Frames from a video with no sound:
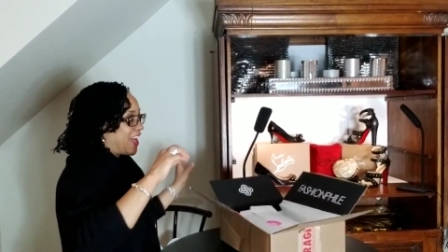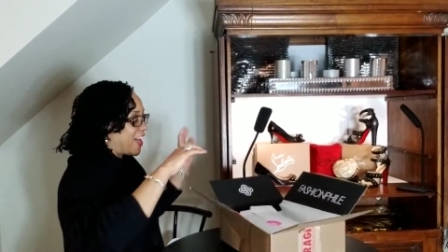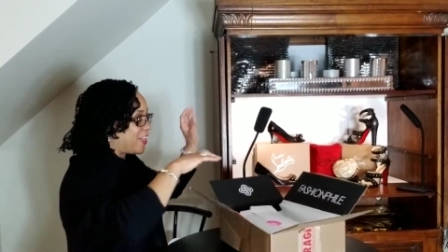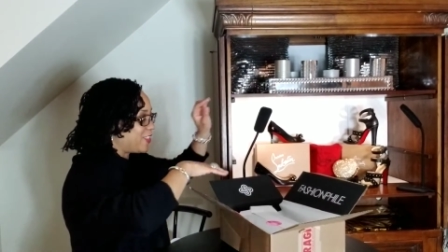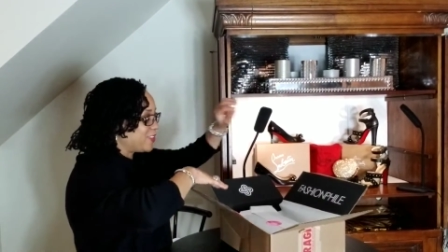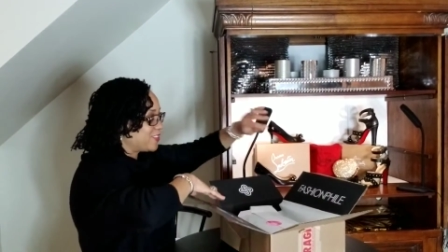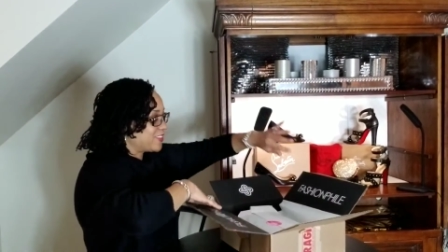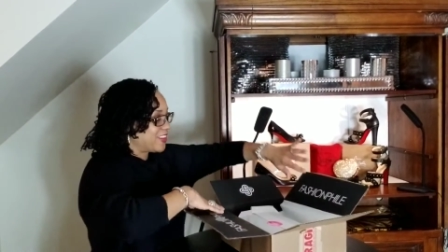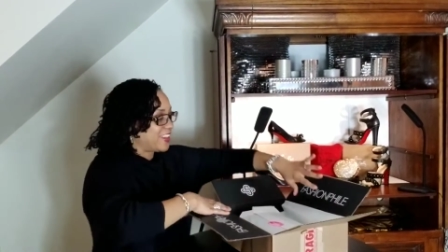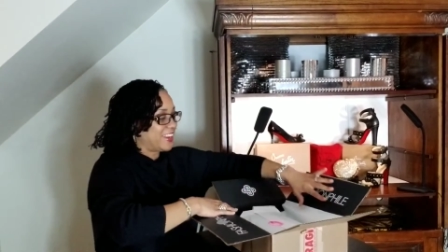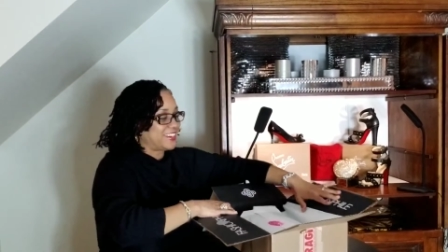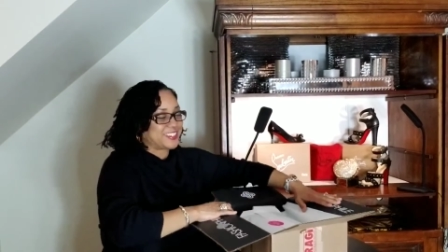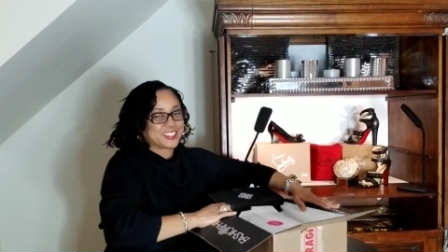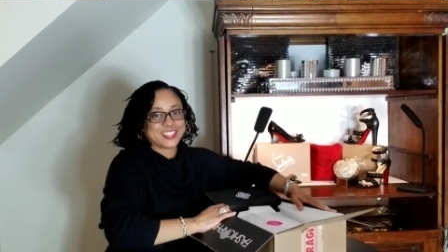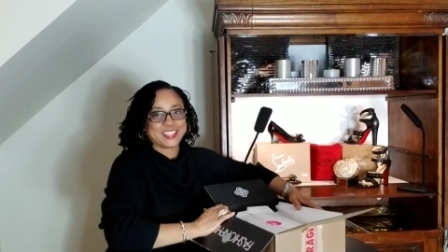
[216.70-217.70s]
All
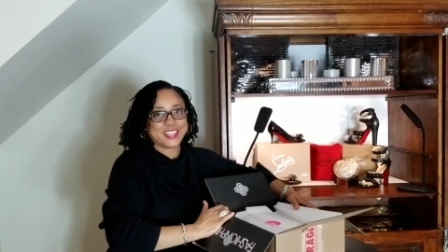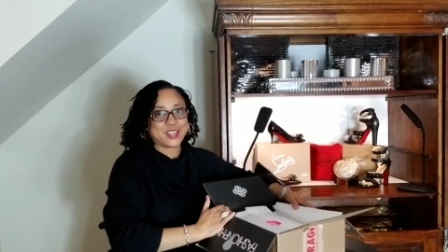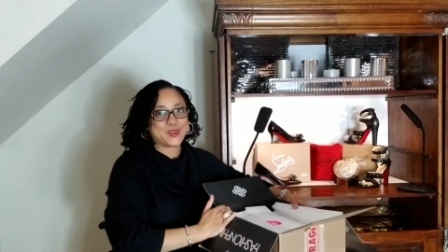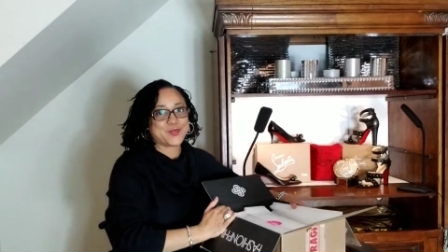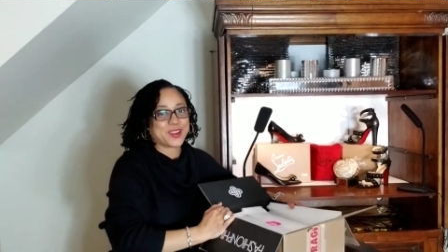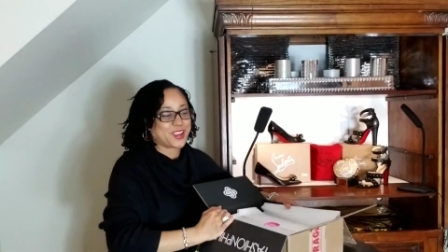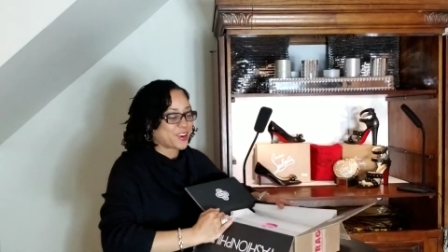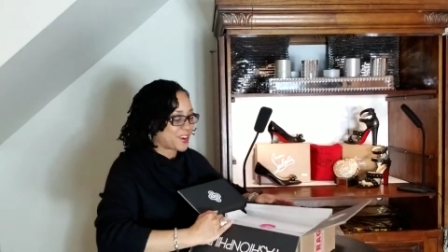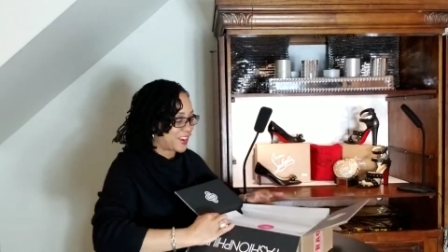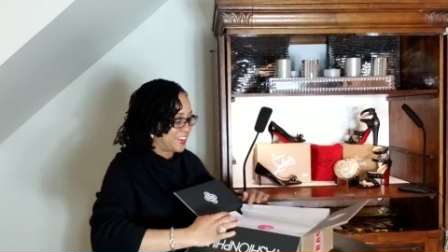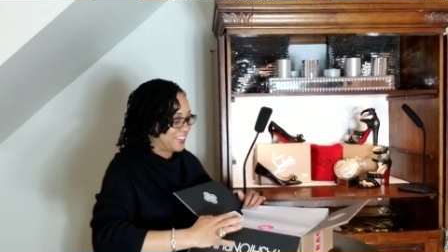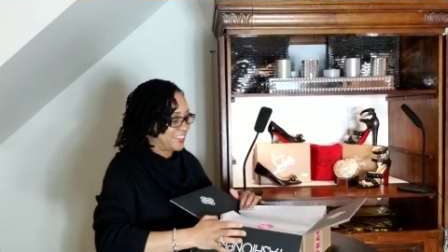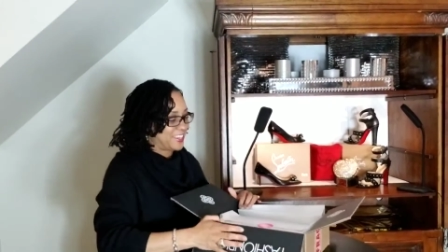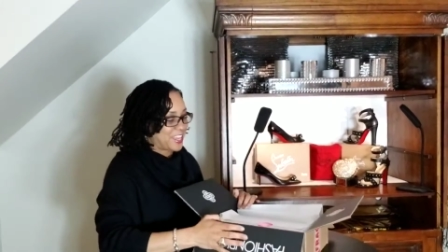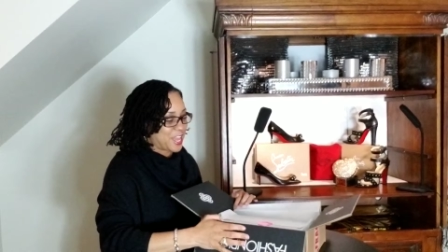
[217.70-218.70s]
right, here we are.
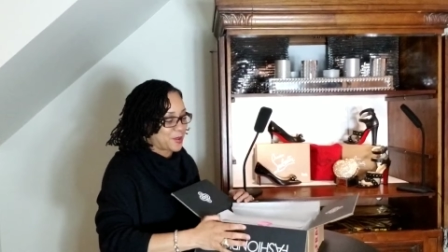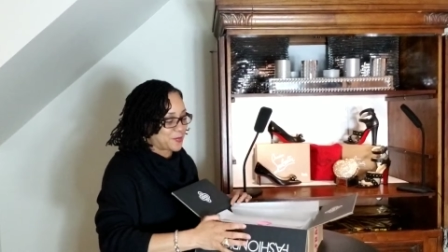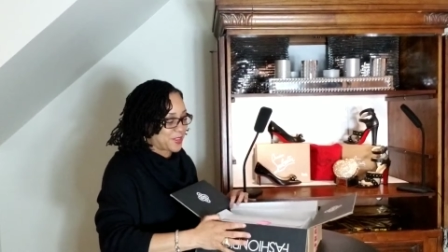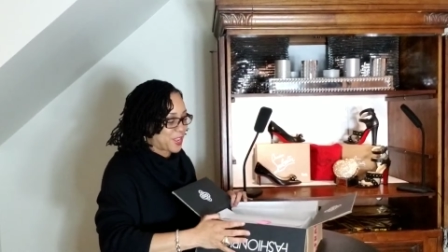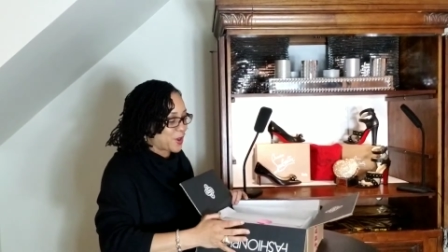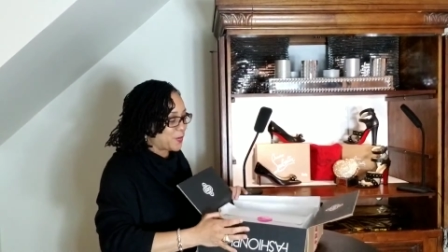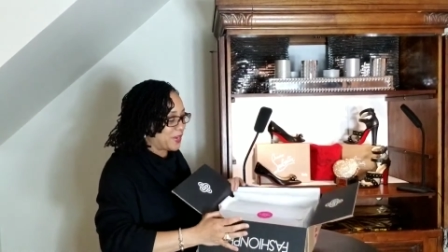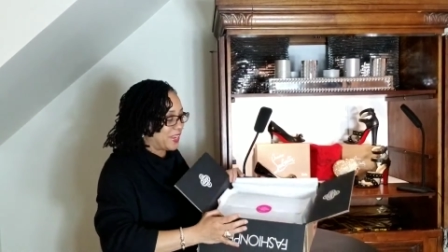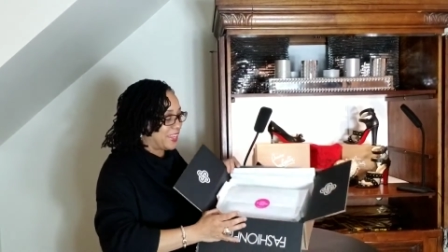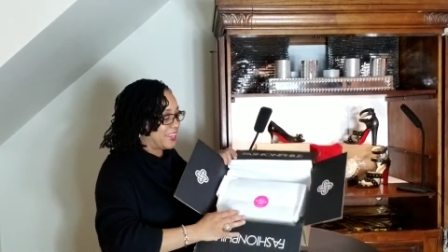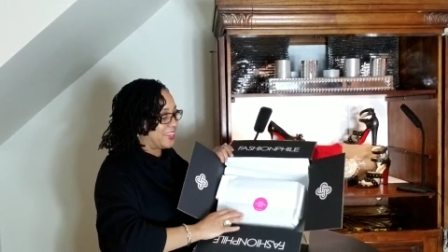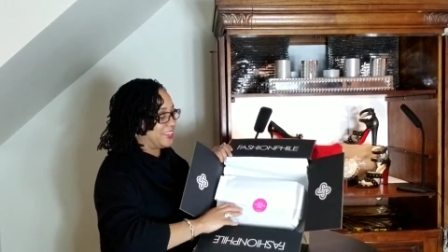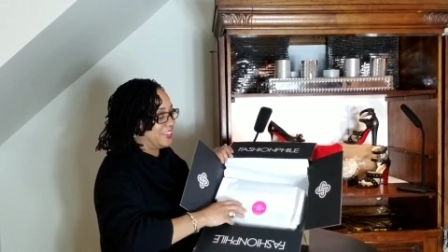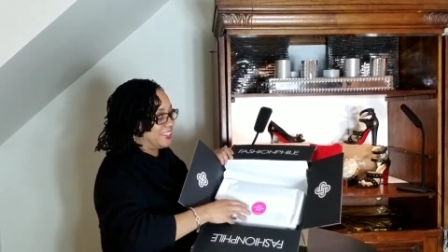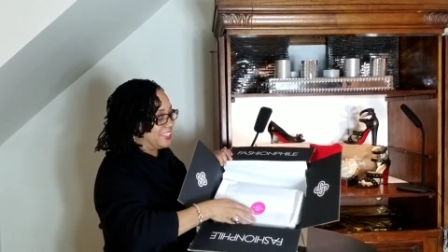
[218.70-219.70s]
I'm going
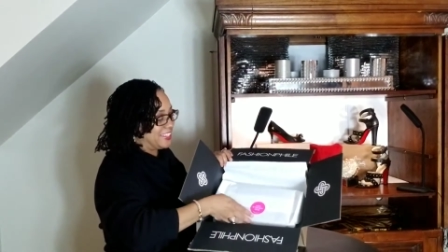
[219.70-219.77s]
in.